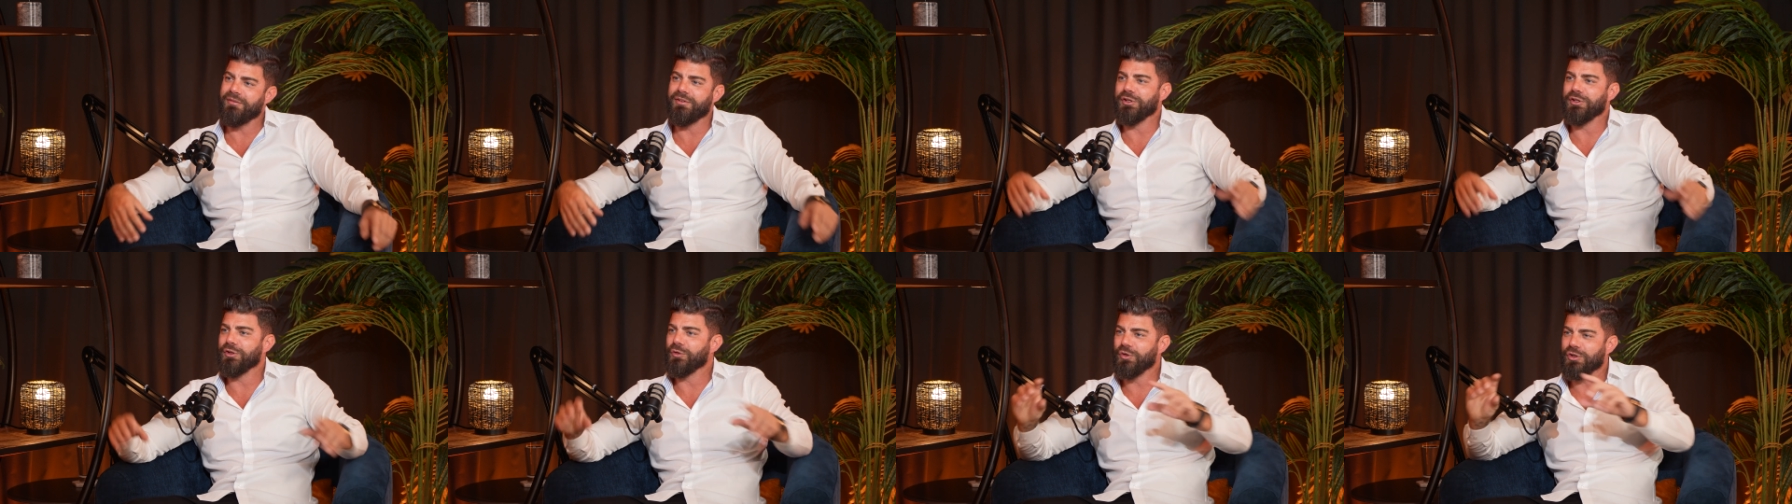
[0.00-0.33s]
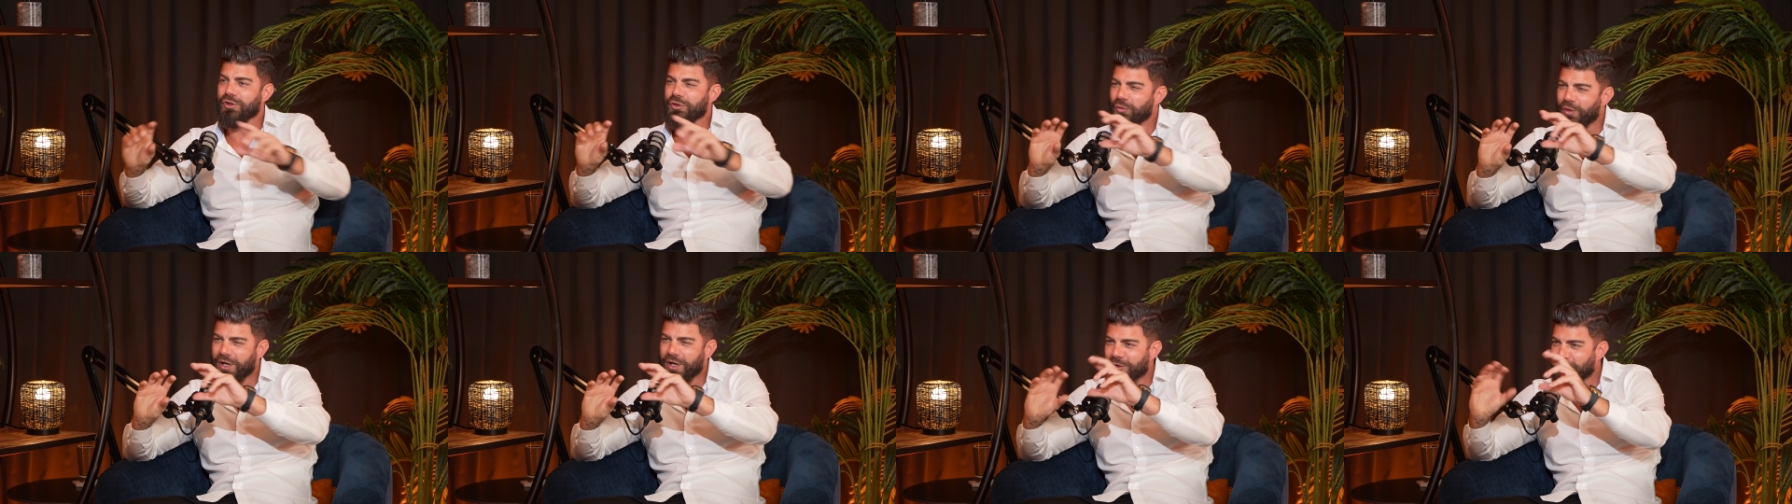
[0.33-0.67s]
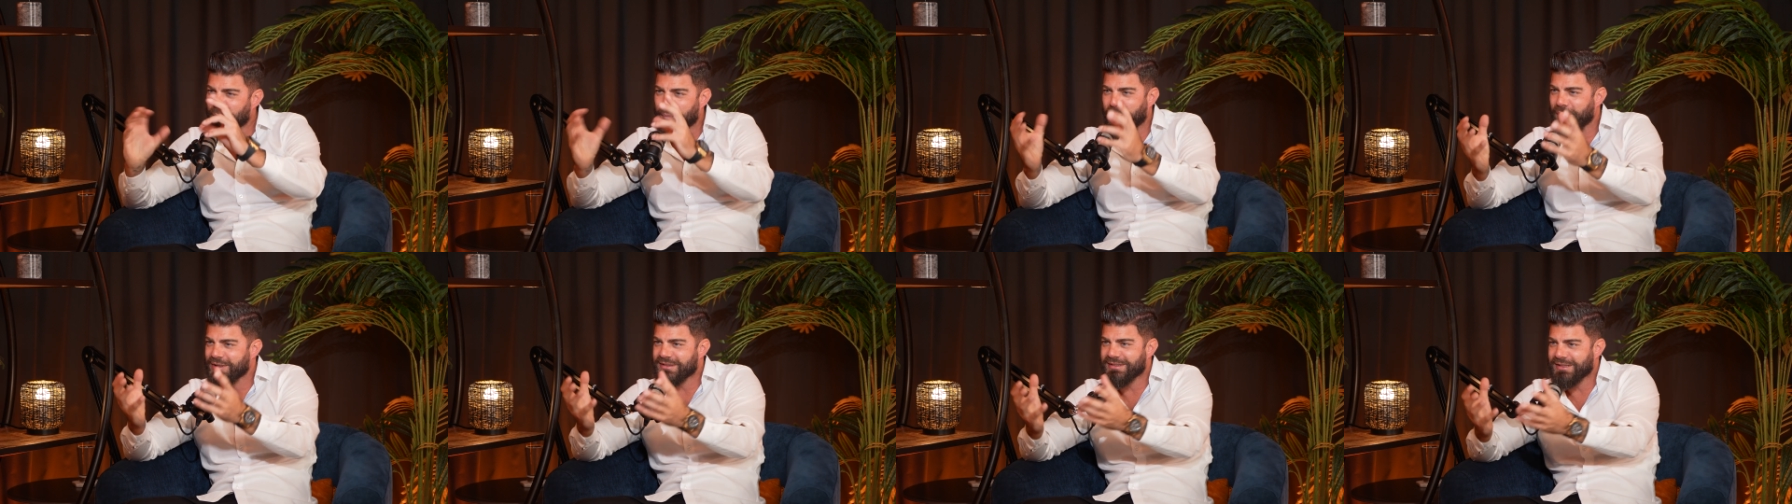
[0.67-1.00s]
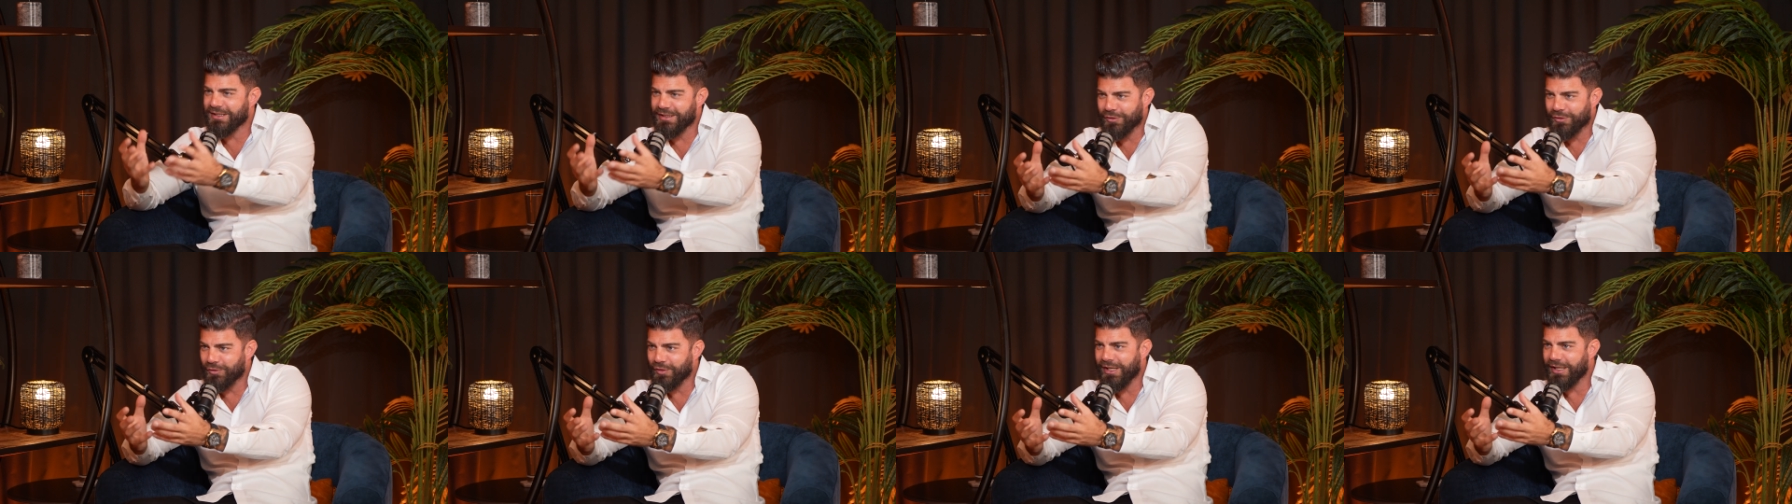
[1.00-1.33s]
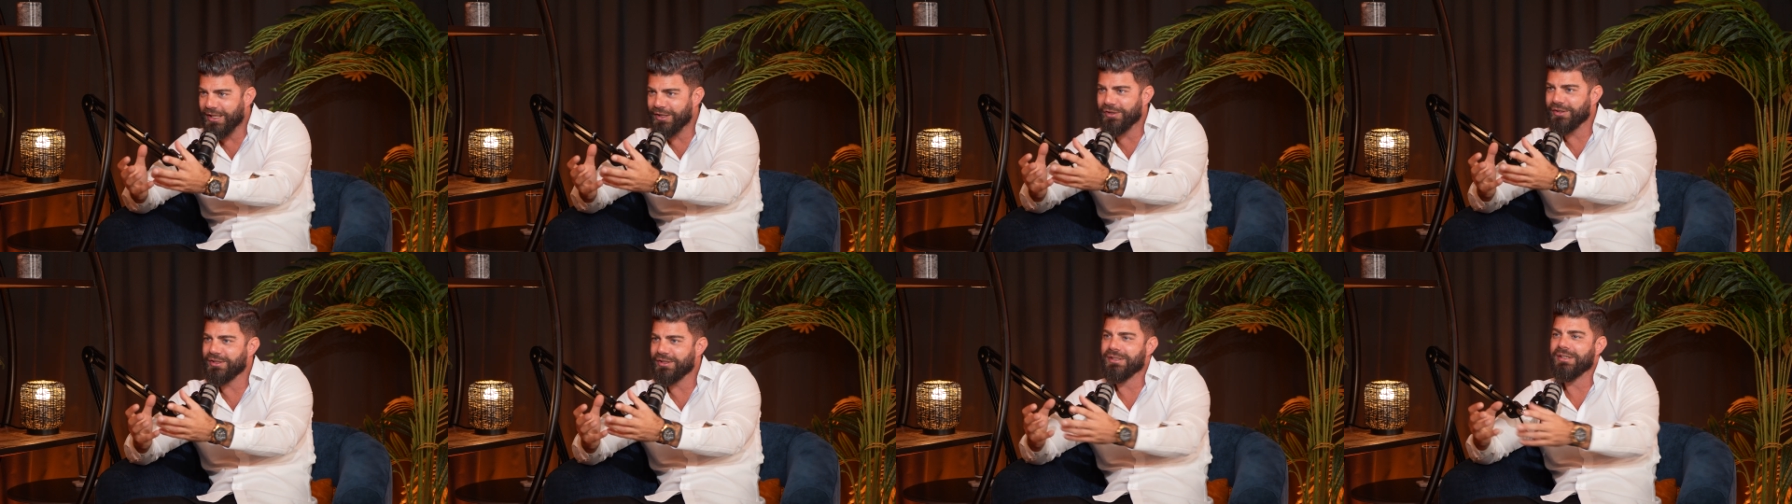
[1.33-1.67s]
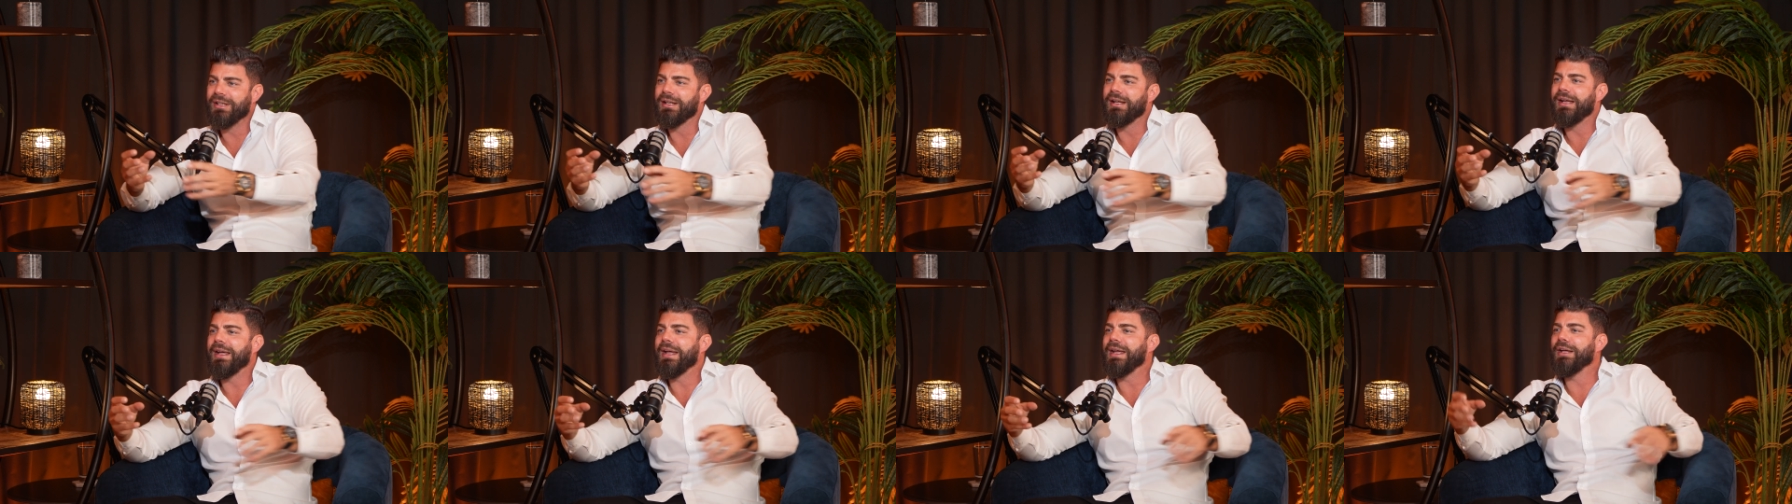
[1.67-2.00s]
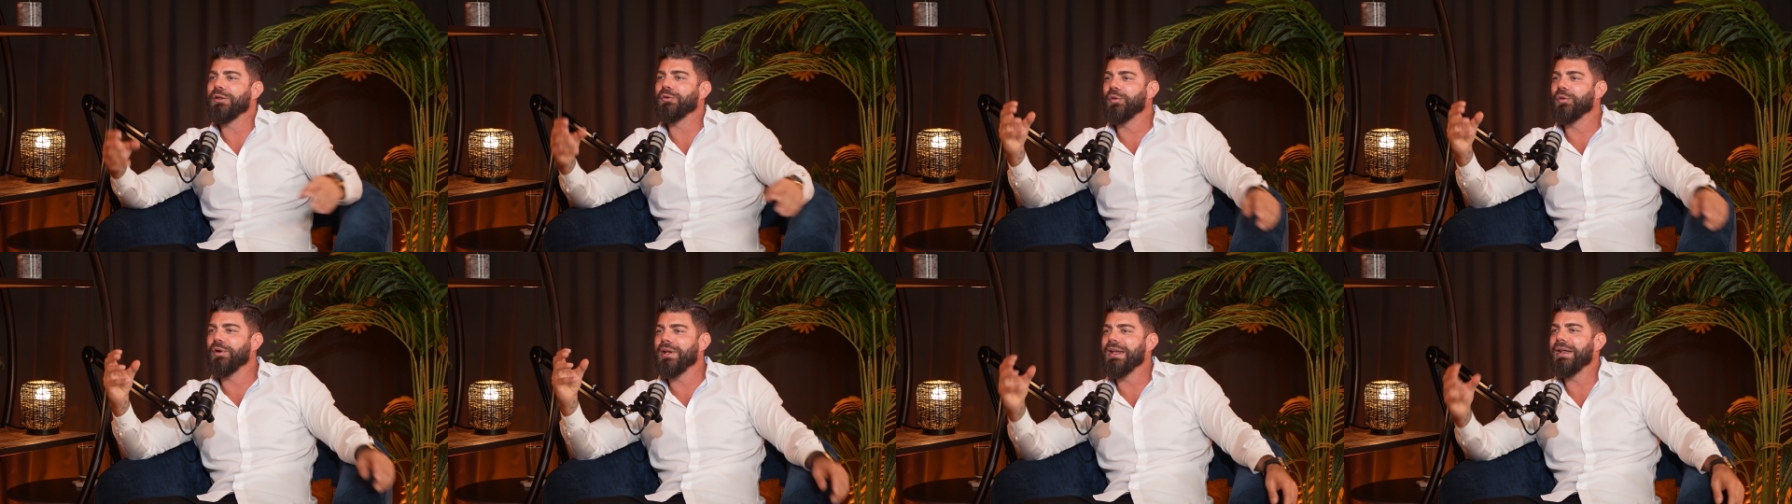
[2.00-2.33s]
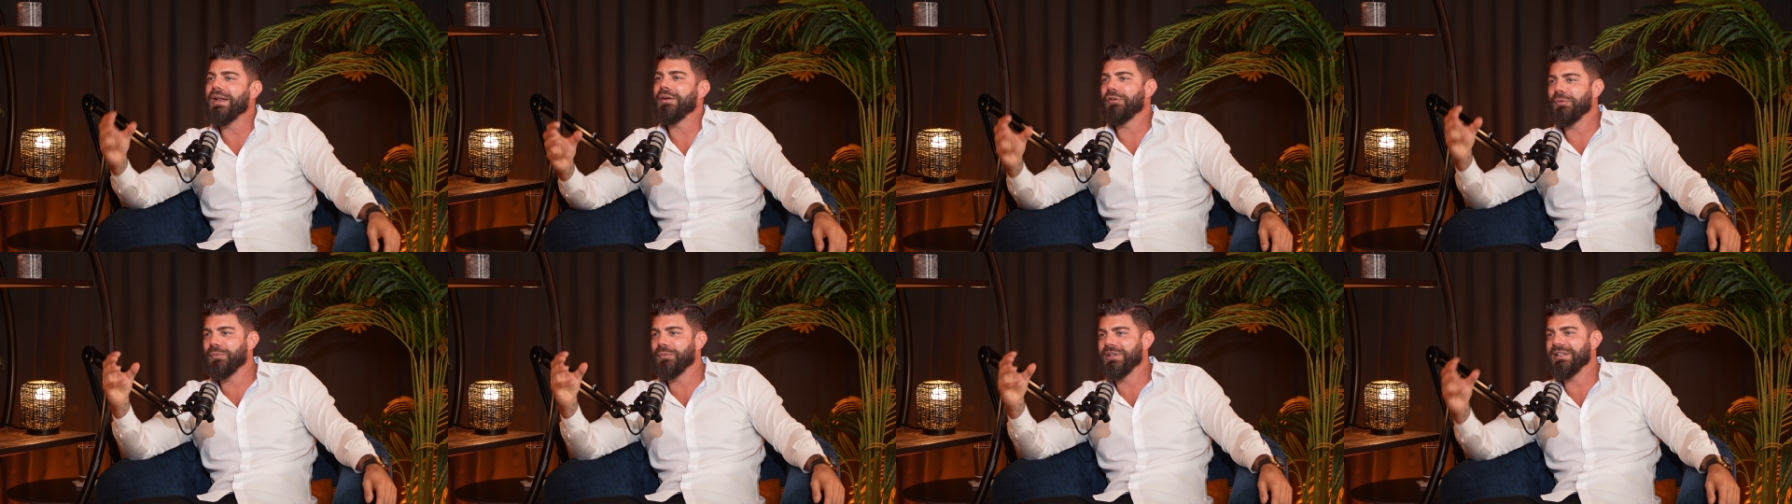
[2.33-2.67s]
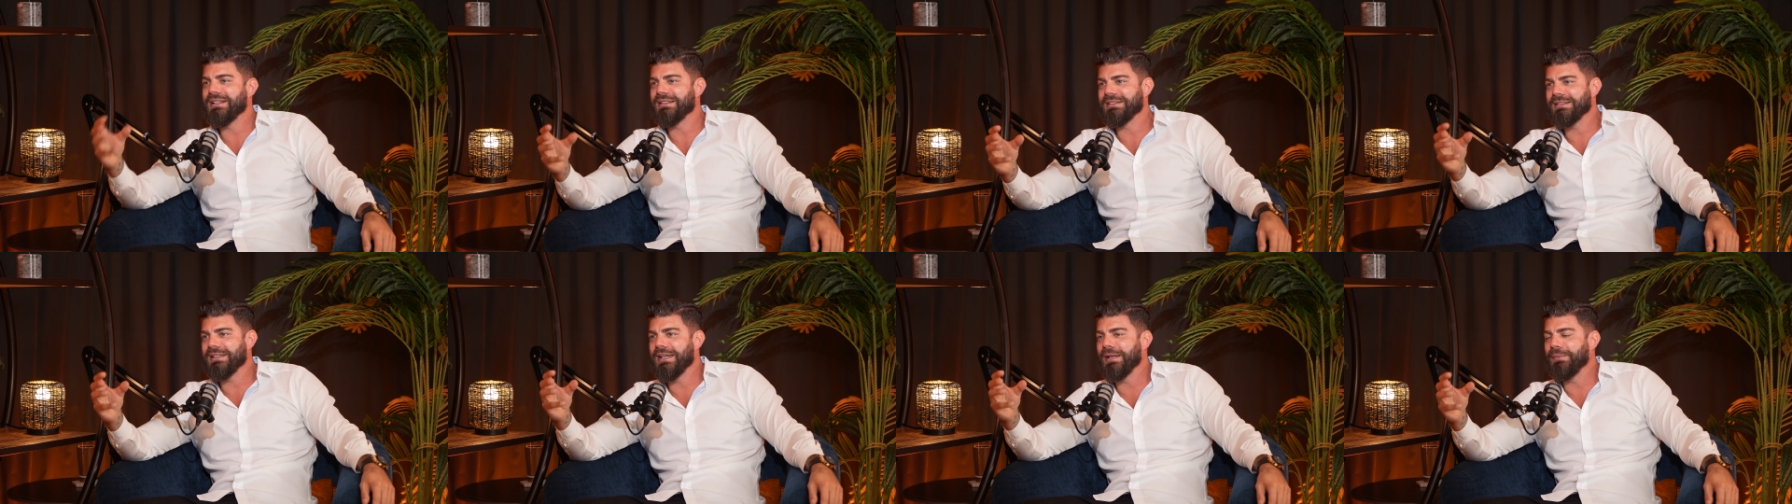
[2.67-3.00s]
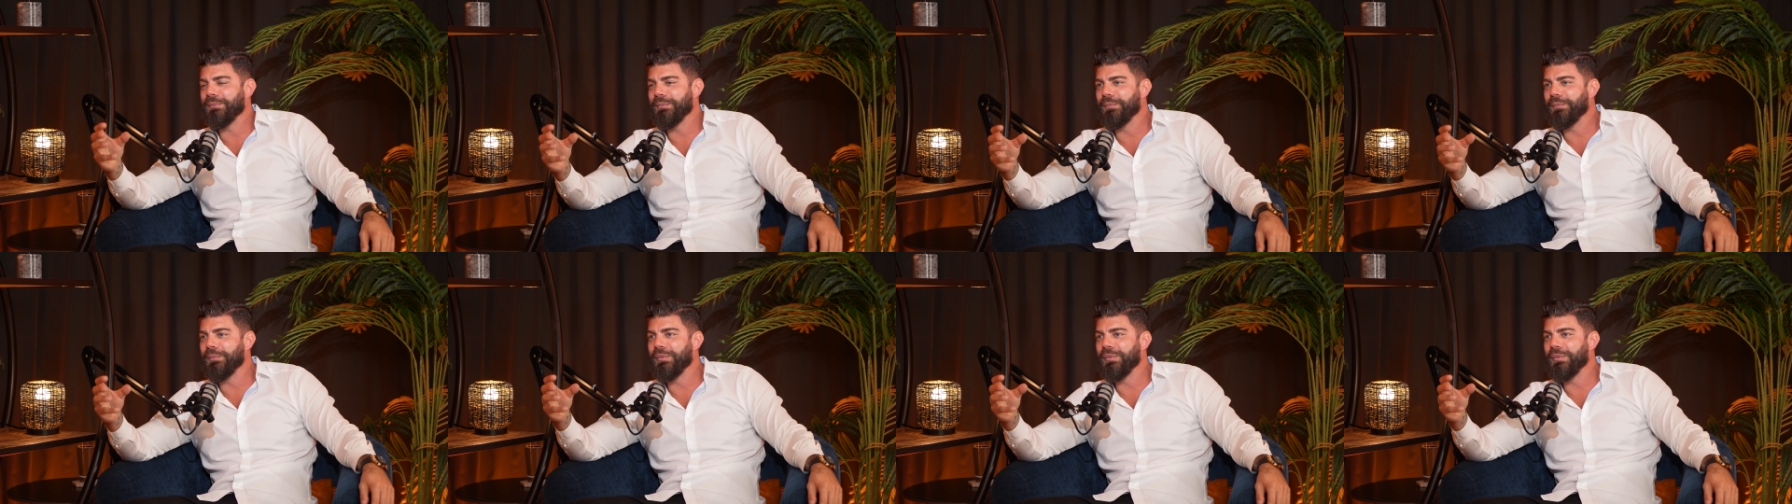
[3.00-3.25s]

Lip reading: and you will try to puzzle it together, it will never be the same,